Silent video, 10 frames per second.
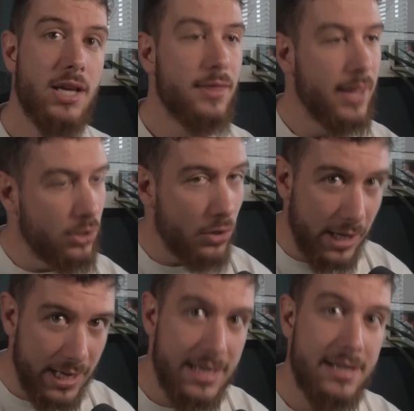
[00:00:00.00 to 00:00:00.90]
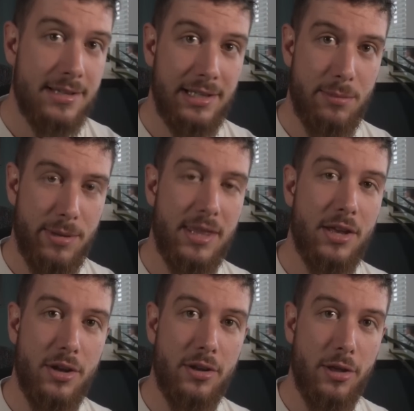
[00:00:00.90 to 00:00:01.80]
There could easily be
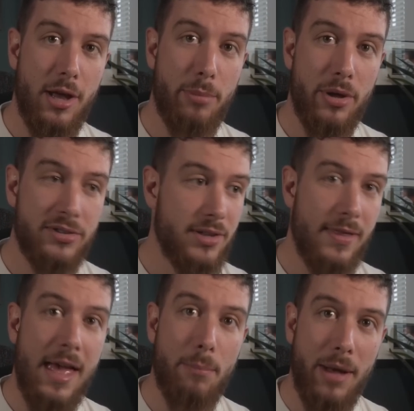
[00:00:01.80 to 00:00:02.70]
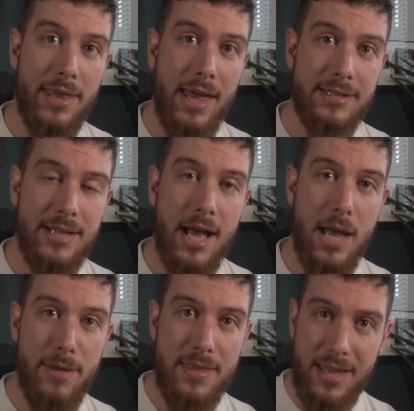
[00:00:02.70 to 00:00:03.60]
a person there by that
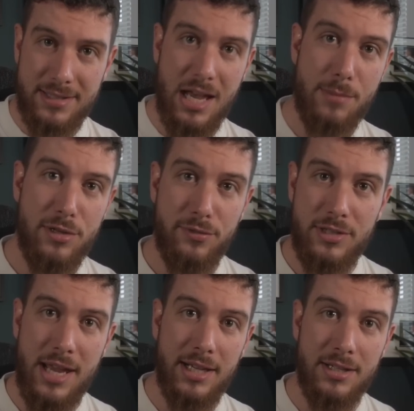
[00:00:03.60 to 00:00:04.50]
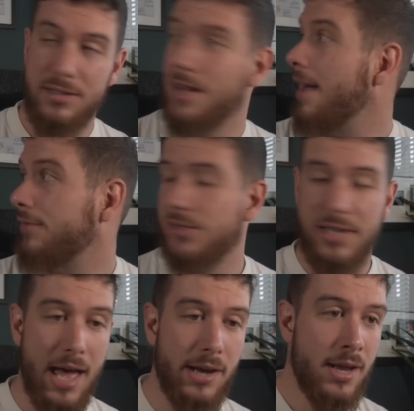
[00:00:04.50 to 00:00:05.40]
time. In that time you've taken to have a
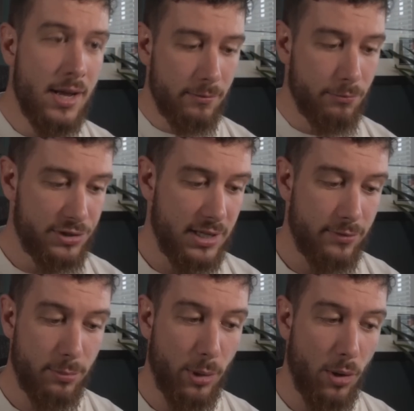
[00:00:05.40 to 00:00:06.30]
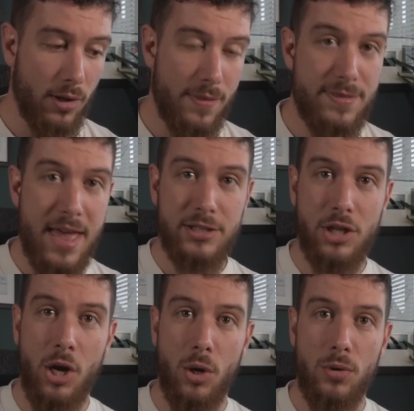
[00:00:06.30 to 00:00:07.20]
scan, receive the ball, and then
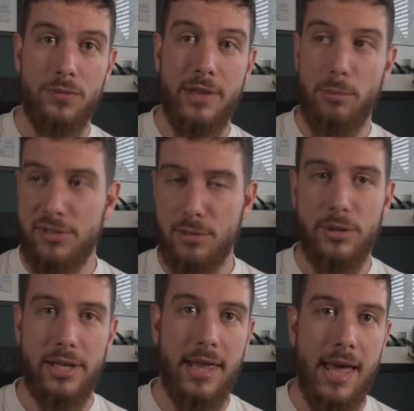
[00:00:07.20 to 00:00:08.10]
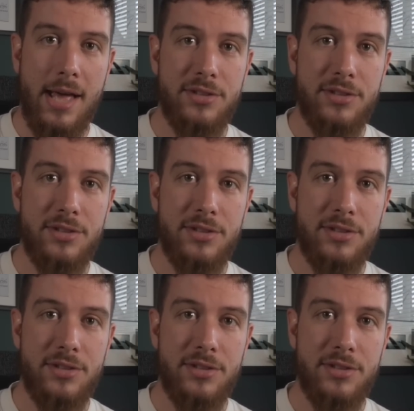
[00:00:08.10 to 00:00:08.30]
go, there'll be somebody there.